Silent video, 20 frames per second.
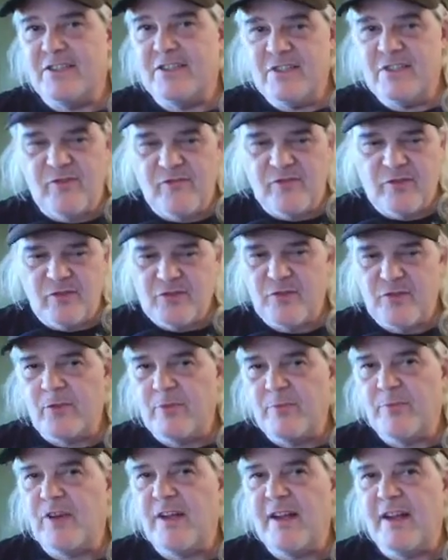It's a virtual
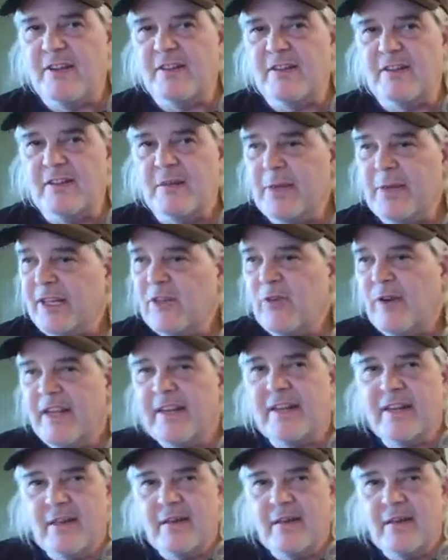product. I mean, granted,